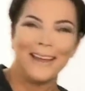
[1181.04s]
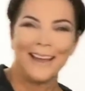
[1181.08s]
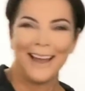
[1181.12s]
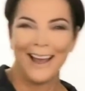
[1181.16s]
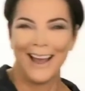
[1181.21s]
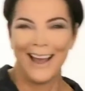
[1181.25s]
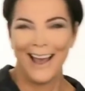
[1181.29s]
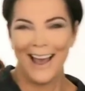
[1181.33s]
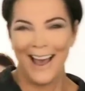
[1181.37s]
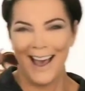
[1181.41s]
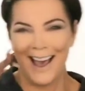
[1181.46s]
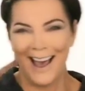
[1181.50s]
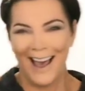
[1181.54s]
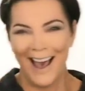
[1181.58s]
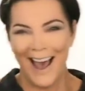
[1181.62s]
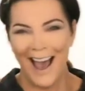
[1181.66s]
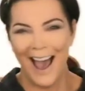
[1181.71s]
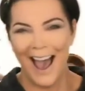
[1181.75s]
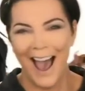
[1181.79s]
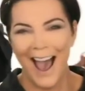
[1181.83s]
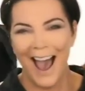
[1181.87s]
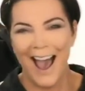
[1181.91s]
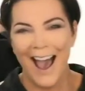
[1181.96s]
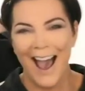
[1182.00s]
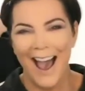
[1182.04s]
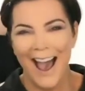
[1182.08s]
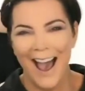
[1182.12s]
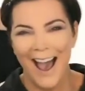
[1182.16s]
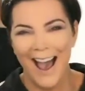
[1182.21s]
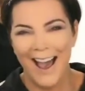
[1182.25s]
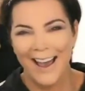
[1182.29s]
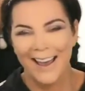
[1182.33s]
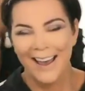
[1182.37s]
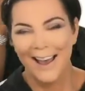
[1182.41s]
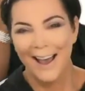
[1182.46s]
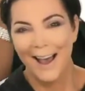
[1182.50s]

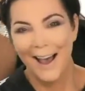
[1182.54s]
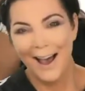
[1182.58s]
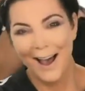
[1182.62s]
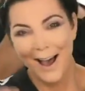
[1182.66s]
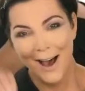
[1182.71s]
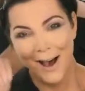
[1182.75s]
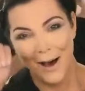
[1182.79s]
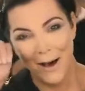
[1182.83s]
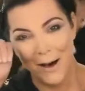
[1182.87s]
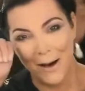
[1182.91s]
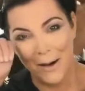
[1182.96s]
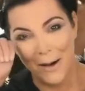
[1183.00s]
(not speaking)